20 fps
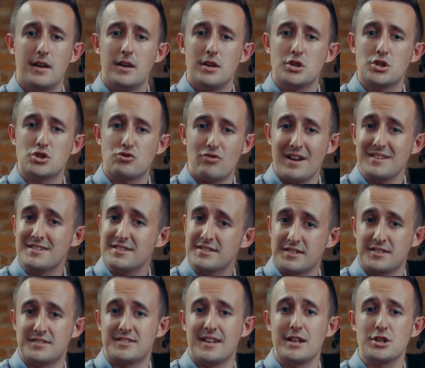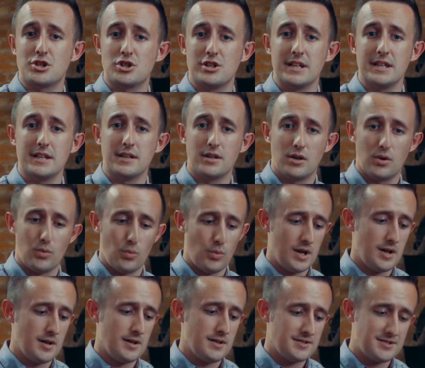Stress is essentially when
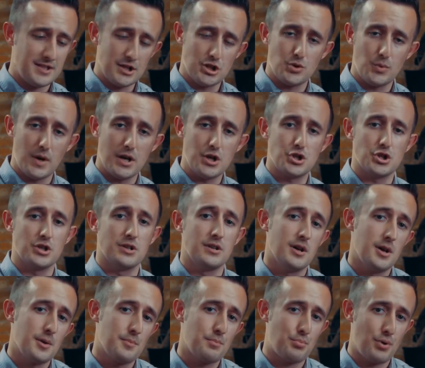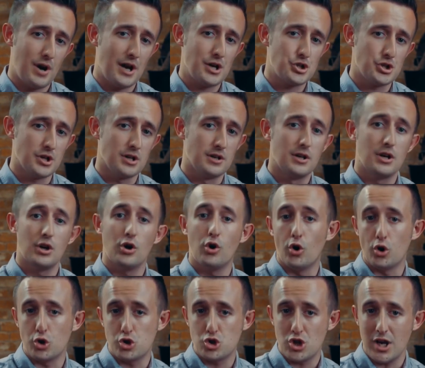a situation, pressure, or
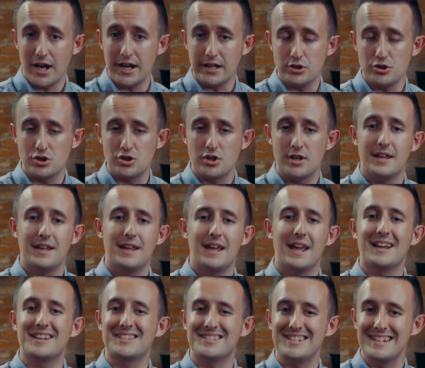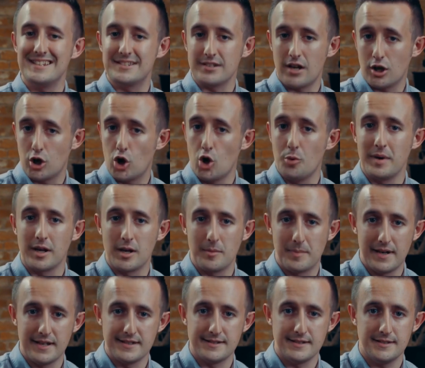change exceeds our coping
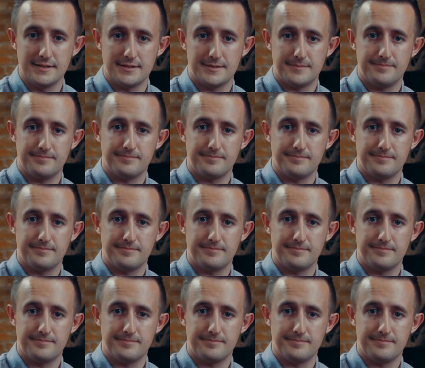abilities.